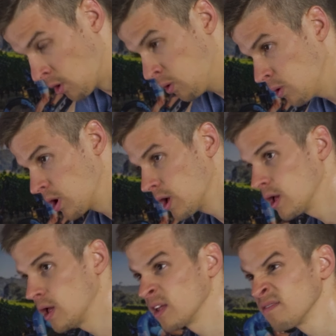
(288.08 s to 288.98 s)
Whew.
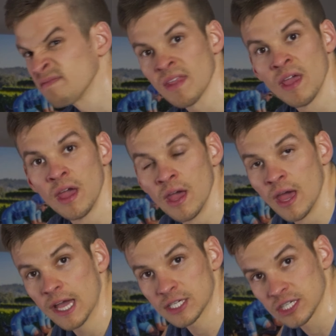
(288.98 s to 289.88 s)

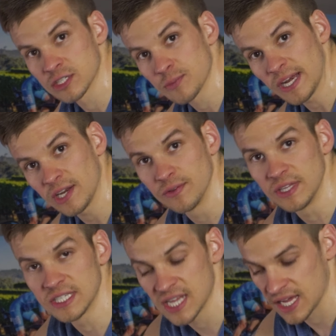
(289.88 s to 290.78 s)
I actually get sweaty doing
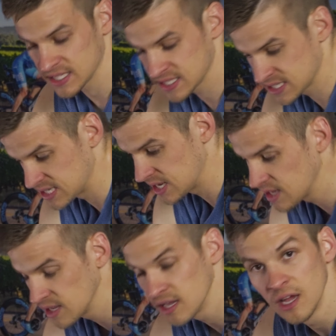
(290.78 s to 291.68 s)
these tests.
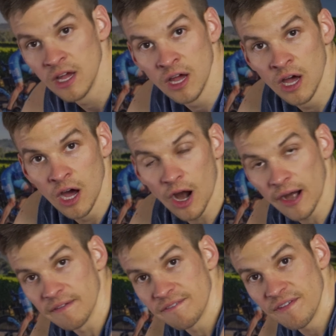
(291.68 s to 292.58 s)
All
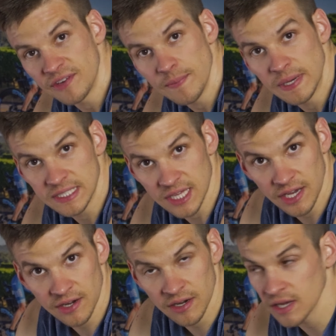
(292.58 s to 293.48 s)
right, 15 minutes
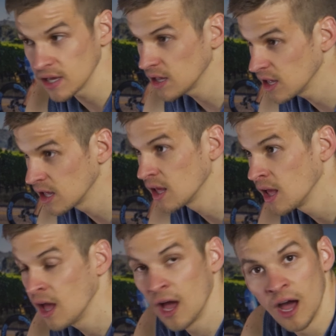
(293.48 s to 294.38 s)
later,
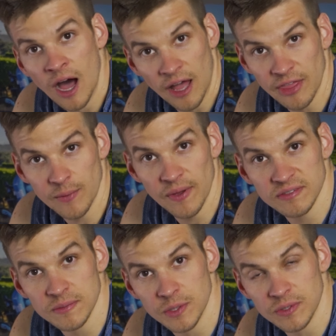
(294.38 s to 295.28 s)
I think we have
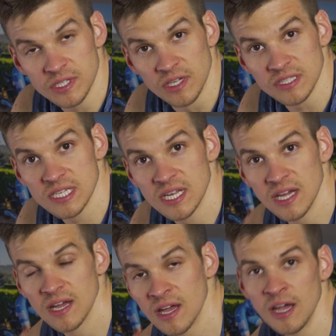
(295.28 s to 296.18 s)
some good results.
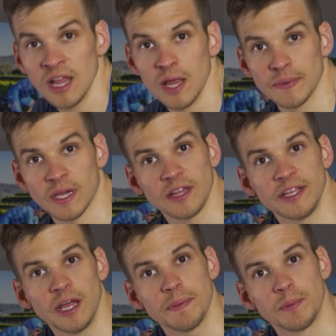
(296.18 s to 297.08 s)
Let me get
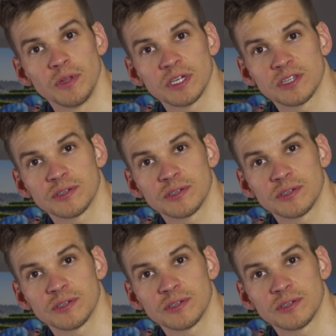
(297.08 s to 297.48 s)
cleaned up and we'll look at